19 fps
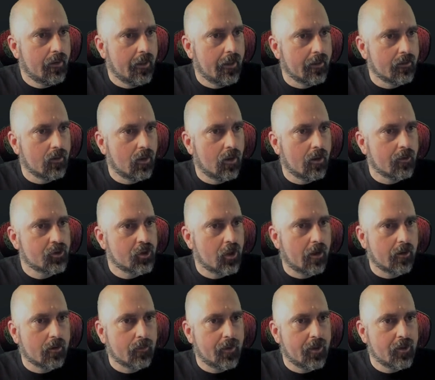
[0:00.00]
and launch
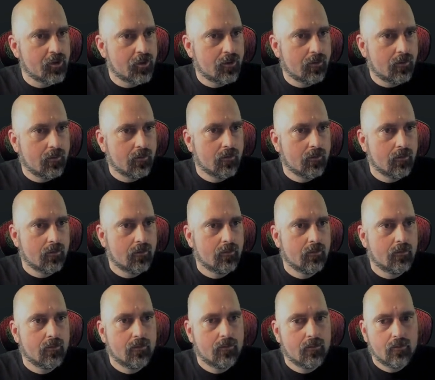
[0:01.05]
Automation.
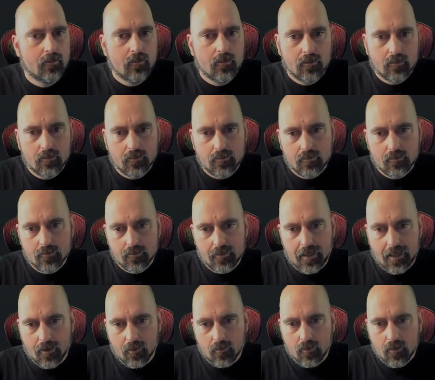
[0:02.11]

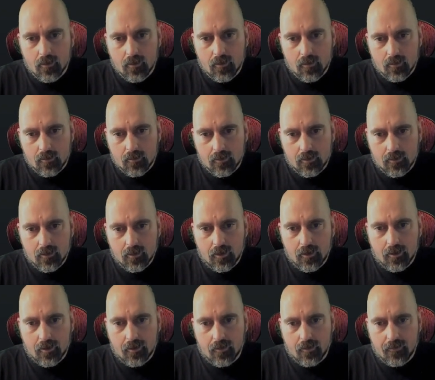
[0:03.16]
Now
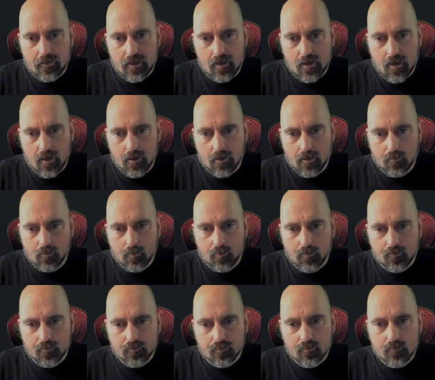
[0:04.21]
click the
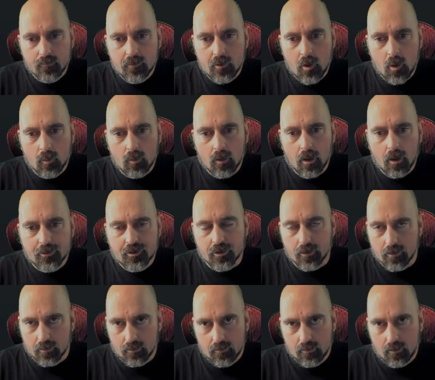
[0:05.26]
No
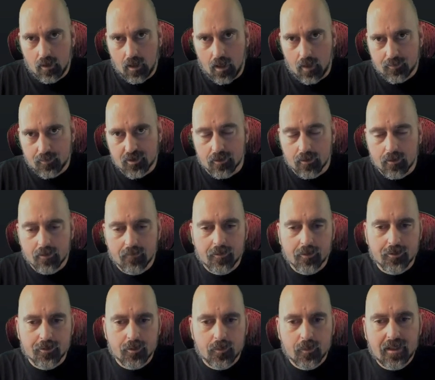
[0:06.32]
Launcher option. If
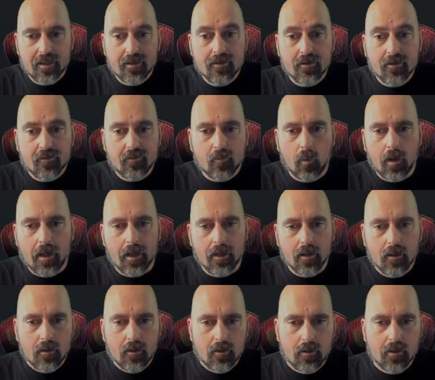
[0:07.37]
you're doing it this
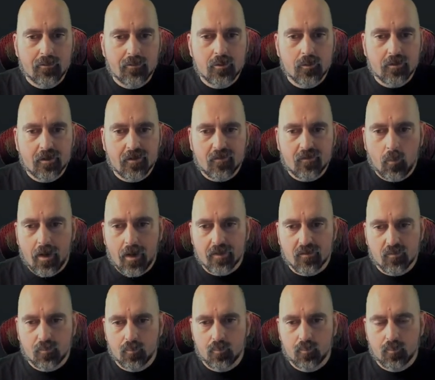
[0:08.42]
way, if you do it this way, it's